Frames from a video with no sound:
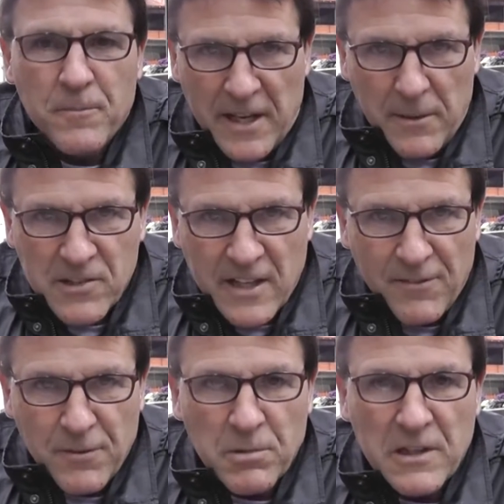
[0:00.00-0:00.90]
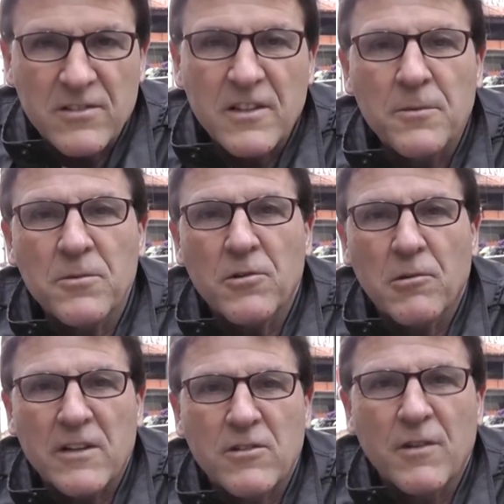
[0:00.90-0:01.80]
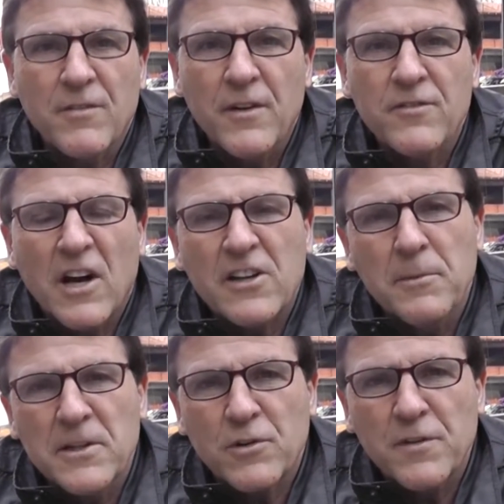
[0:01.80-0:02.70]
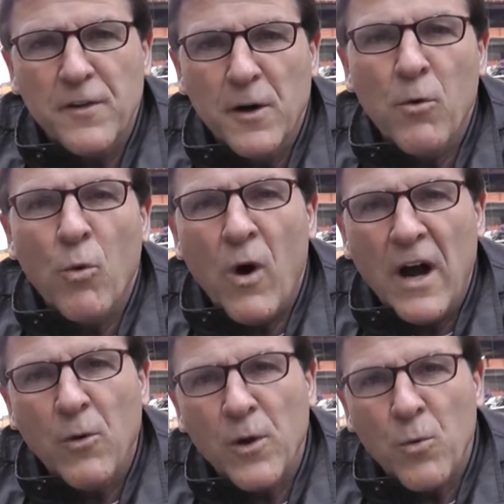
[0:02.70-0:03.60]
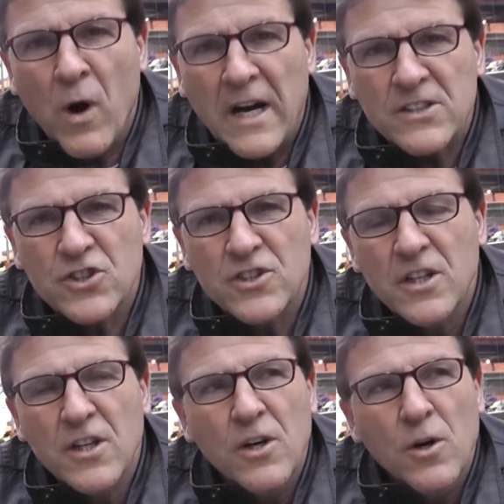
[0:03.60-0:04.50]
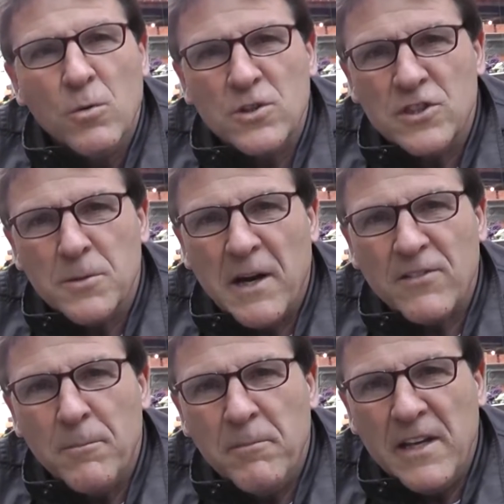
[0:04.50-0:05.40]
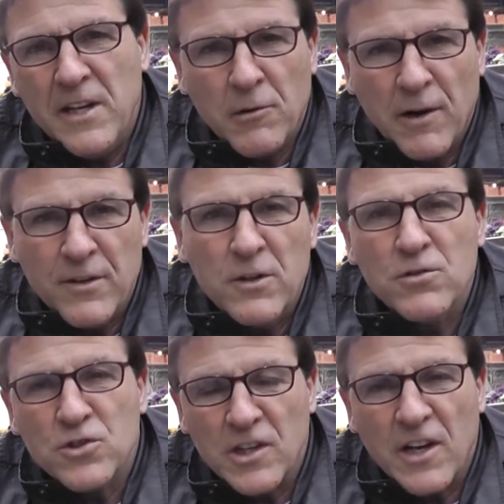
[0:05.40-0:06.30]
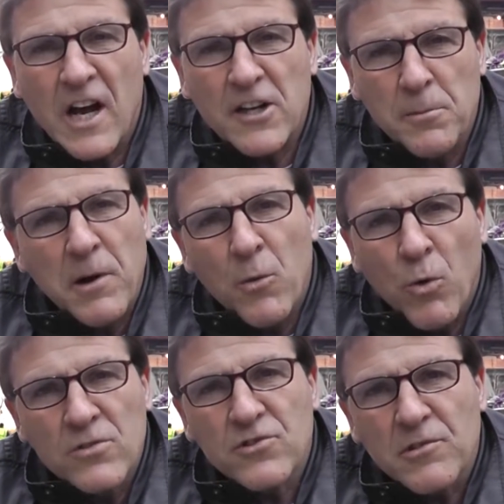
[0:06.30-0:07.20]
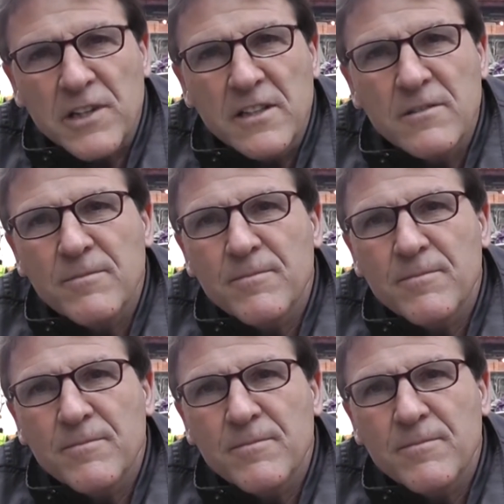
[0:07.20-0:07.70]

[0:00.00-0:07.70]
My name is Kevin Breslin. I'm the director of a documentary film, While We Watch, which is about the media revolution at Occupy Wall Street.